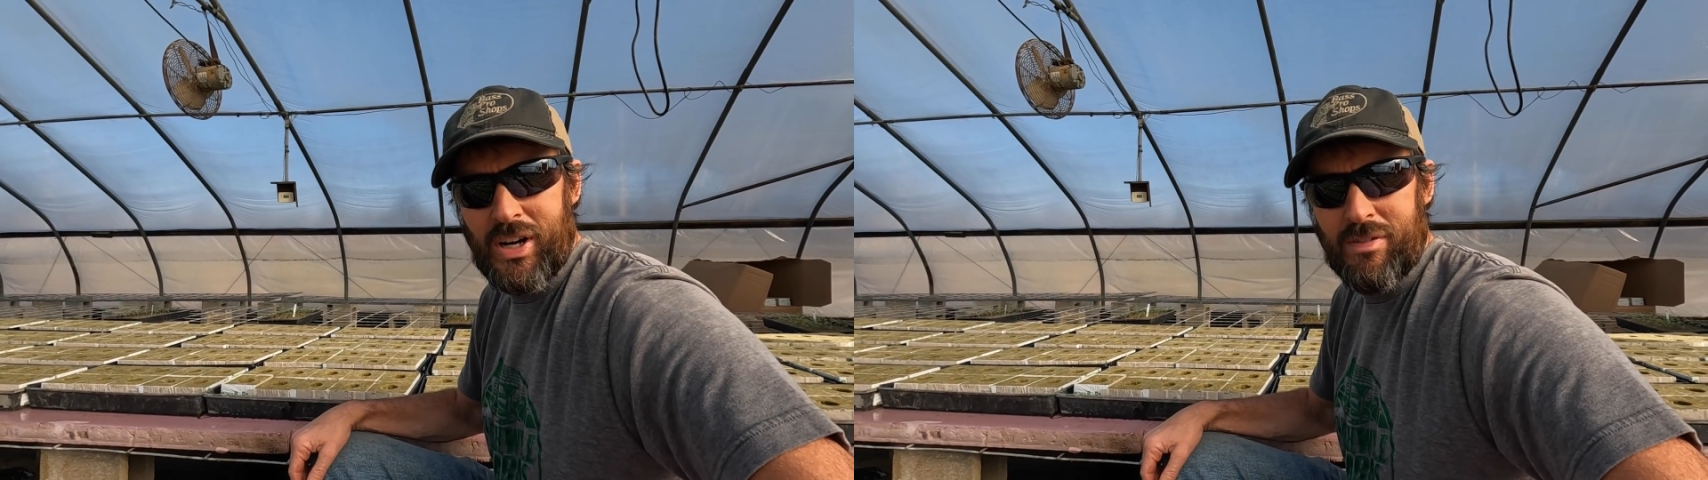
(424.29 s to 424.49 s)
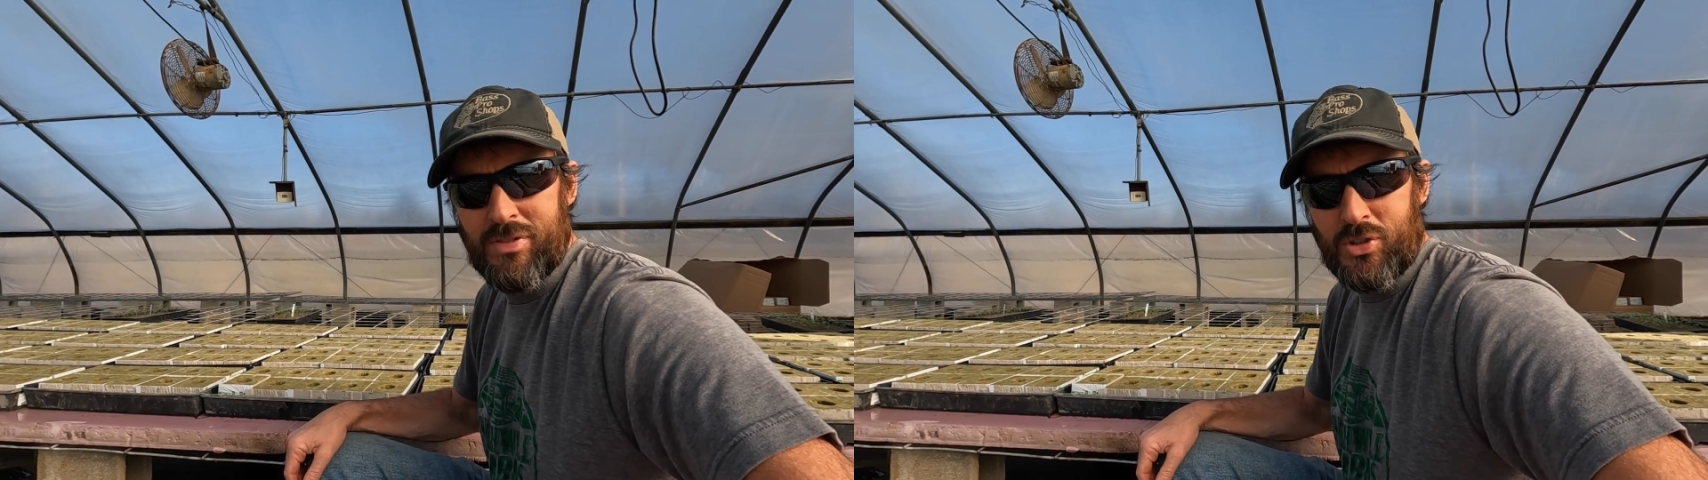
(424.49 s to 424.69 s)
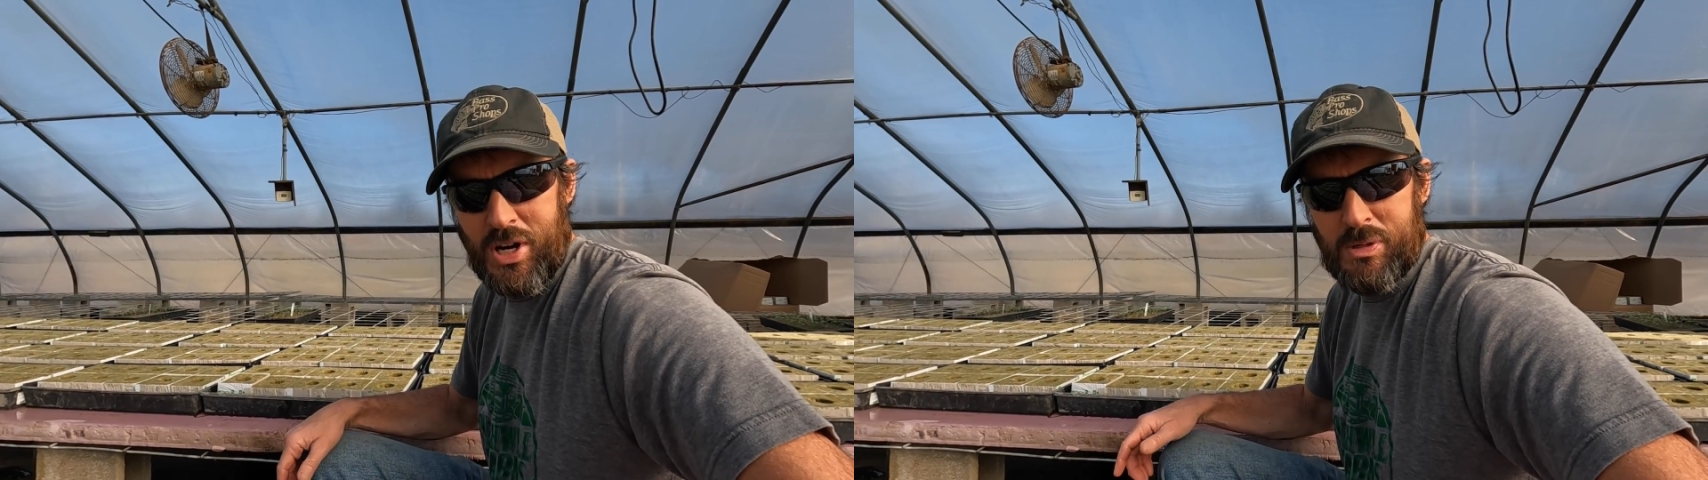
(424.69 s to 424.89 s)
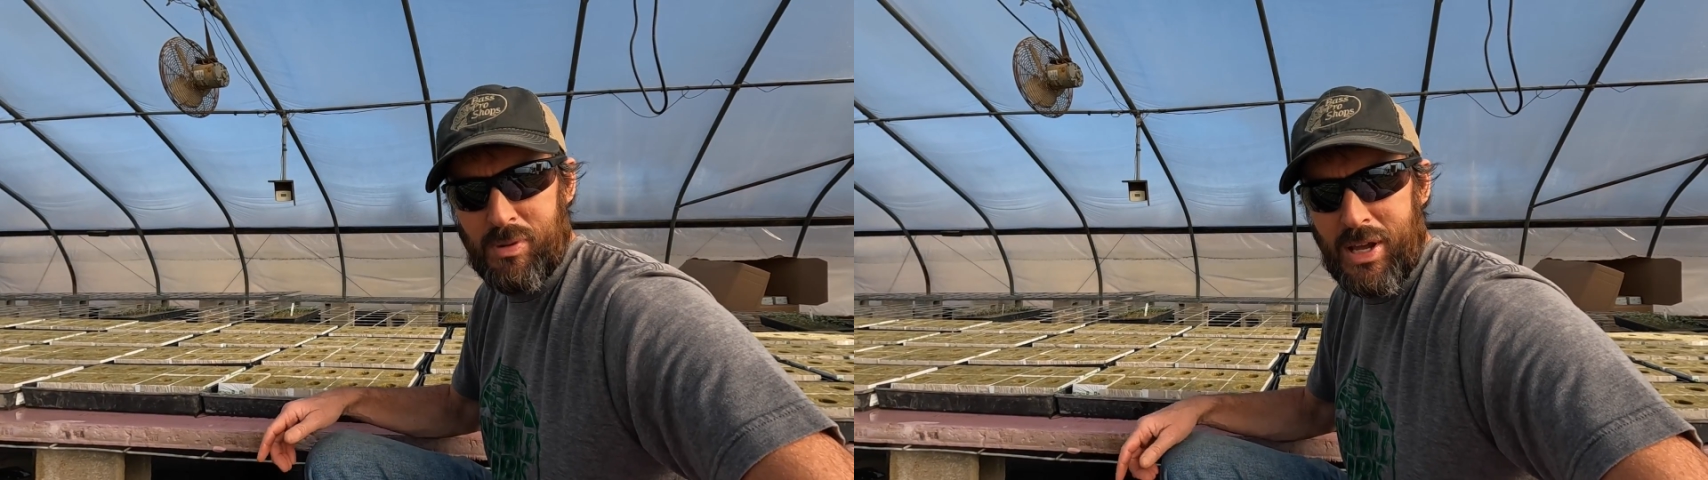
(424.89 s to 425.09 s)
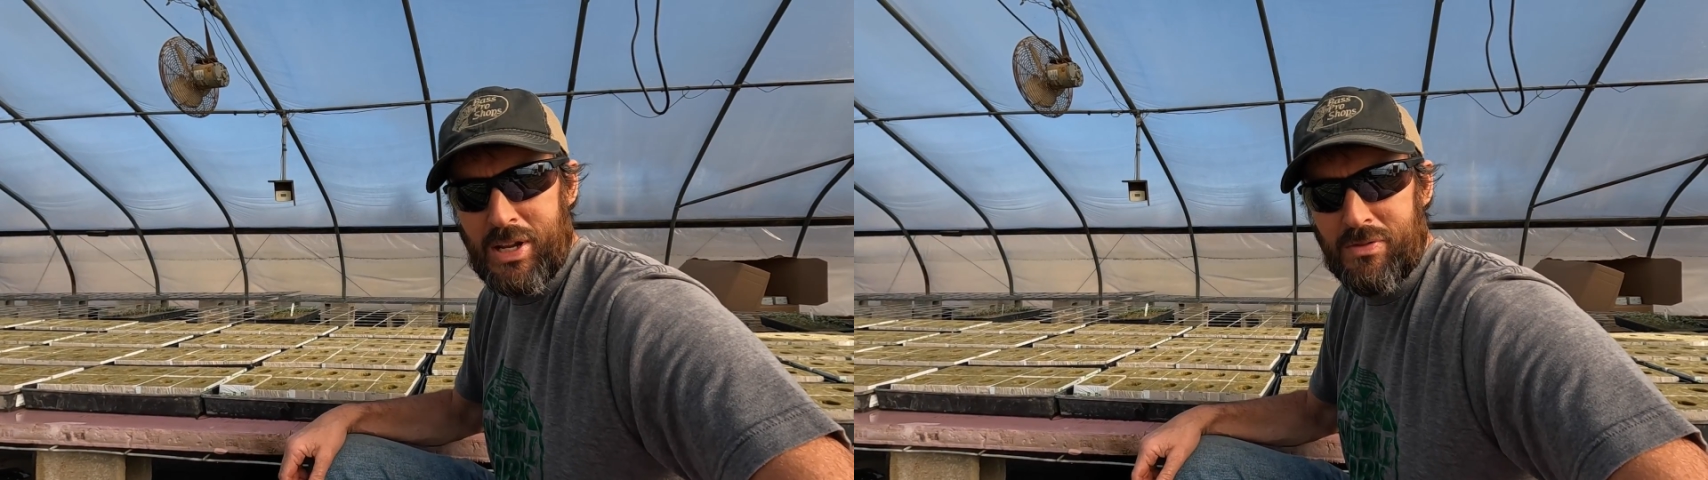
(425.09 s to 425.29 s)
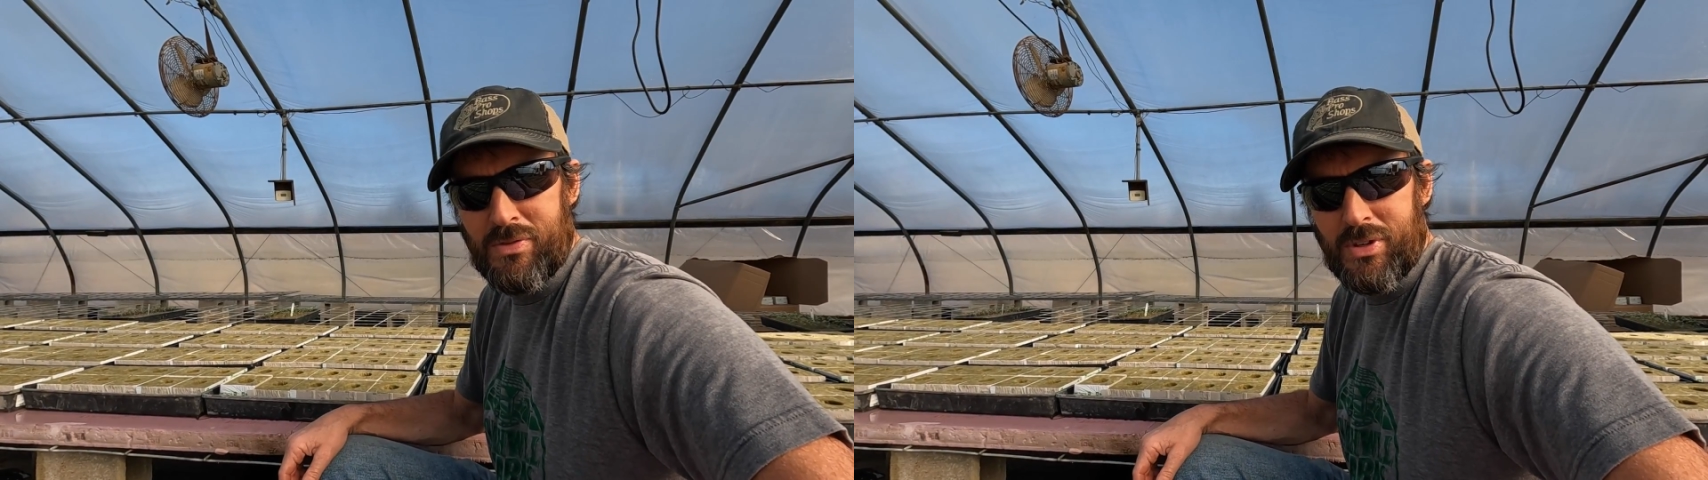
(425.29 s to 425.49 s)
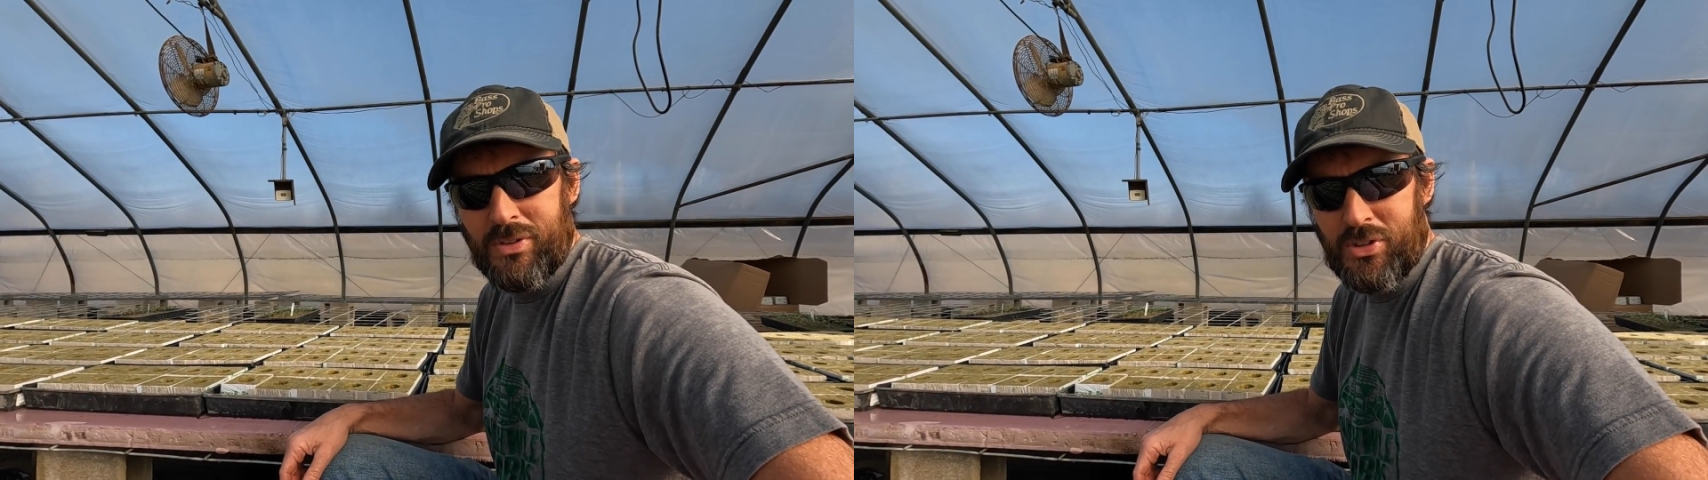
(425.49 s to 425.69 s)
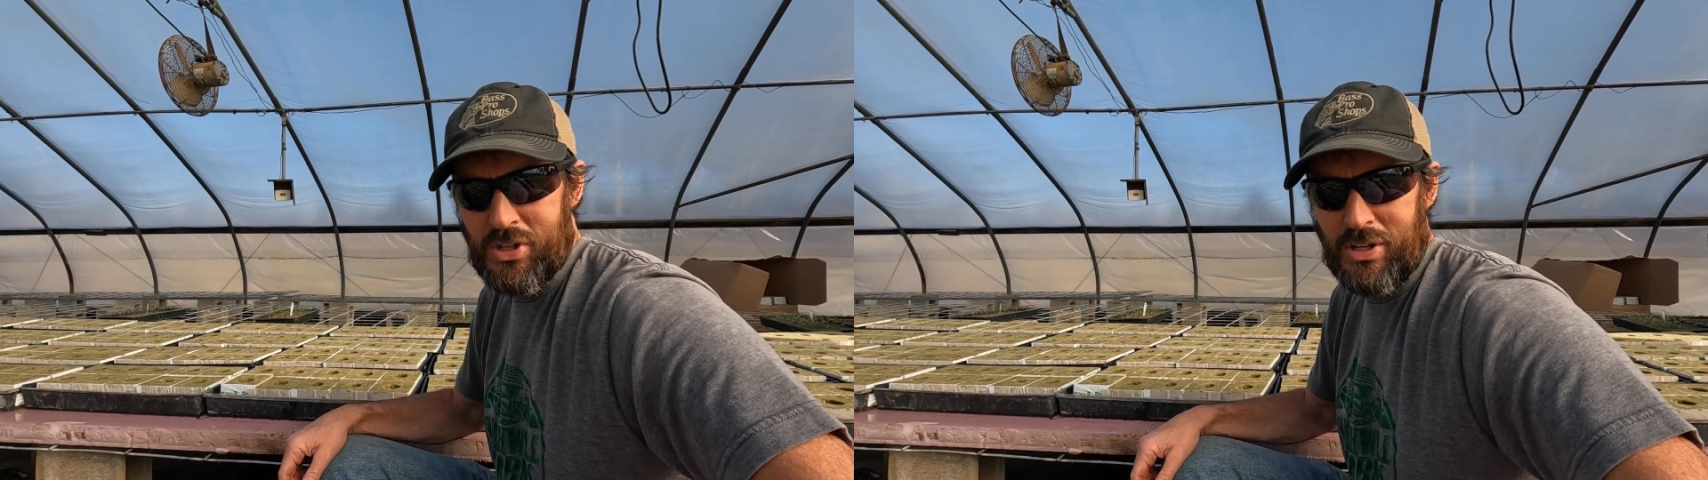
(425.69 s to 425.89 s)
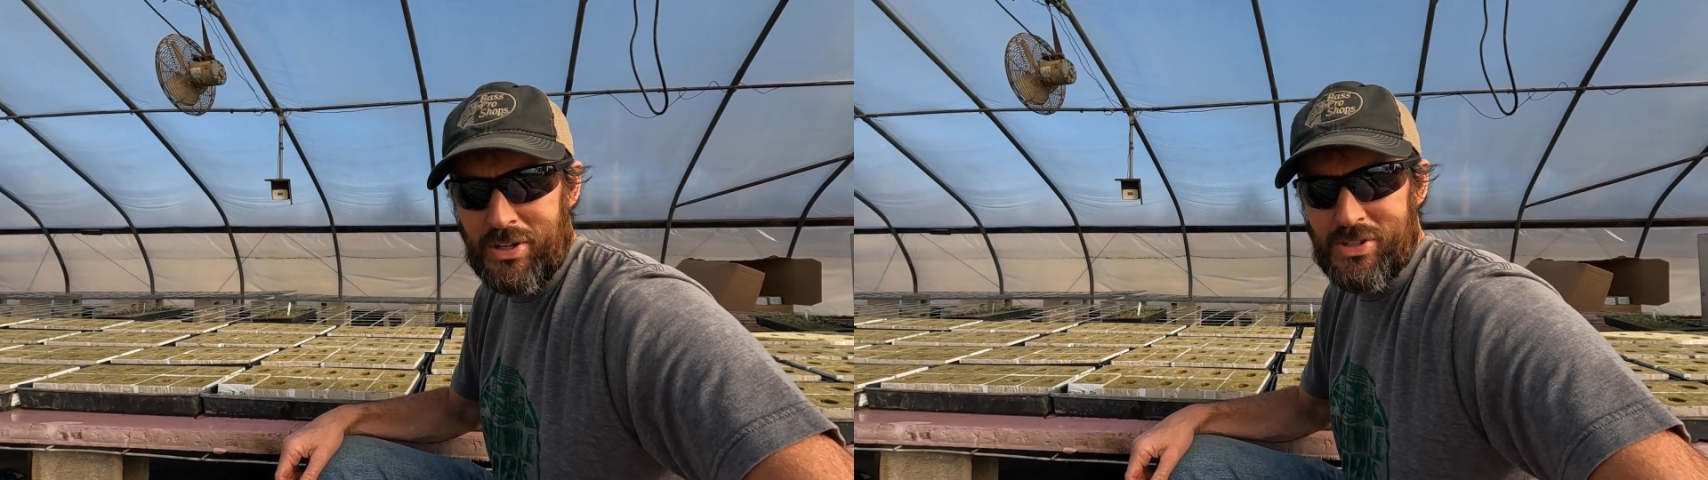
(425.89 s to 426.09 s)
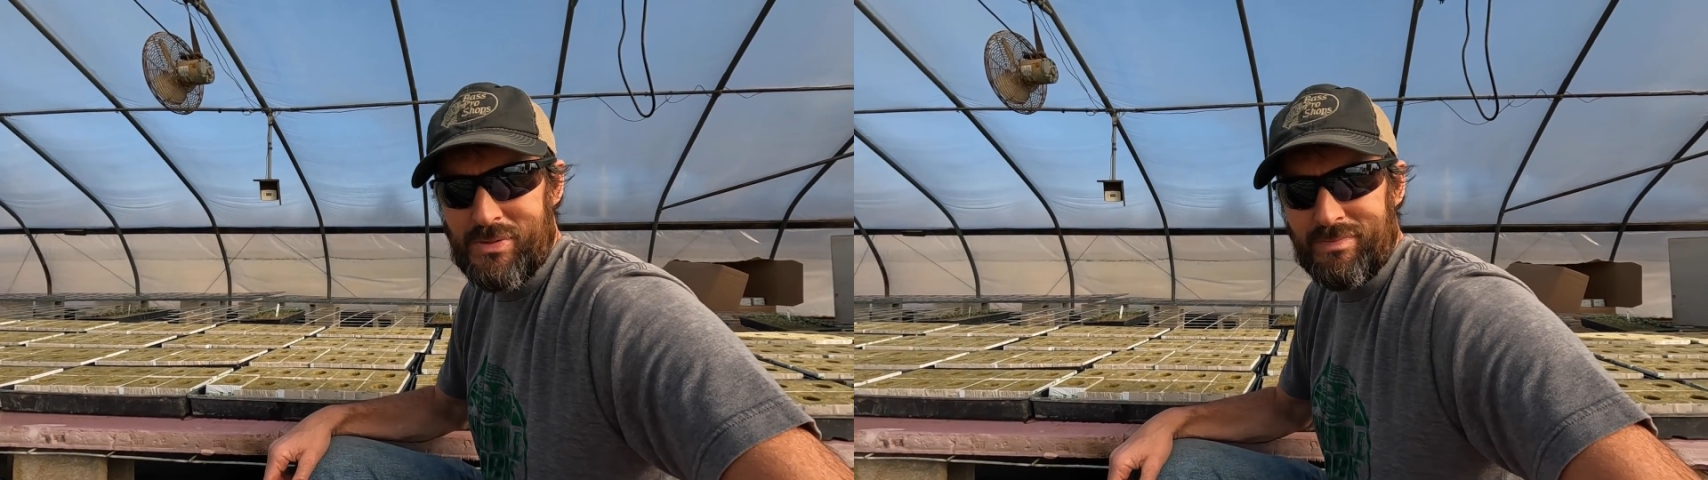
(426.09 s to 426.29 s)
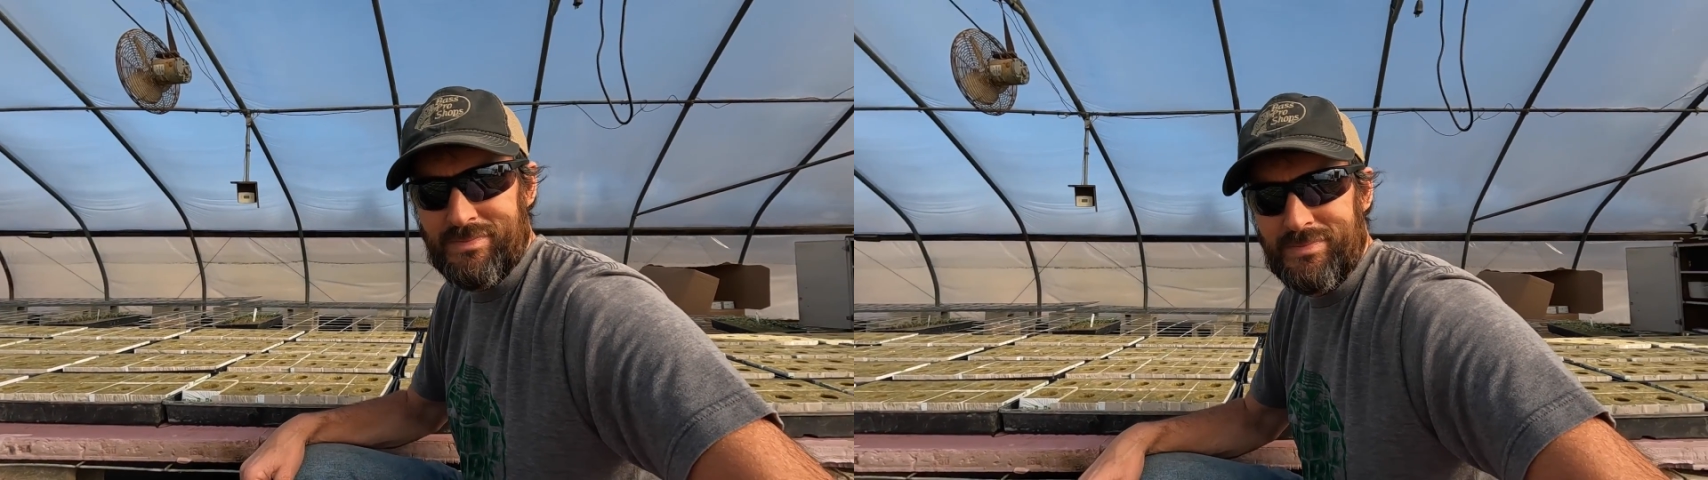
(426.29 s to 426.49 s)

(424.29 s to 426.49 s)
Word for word: of transplanting the seedlings.